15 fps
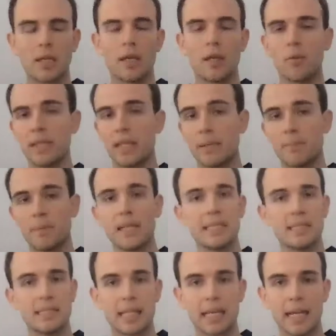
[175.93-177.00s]
We then
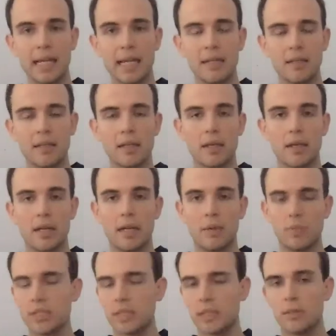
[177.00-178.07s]
placed the can
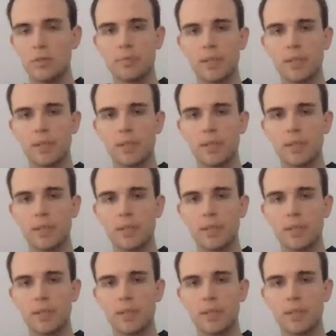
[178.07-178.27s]
with a little bit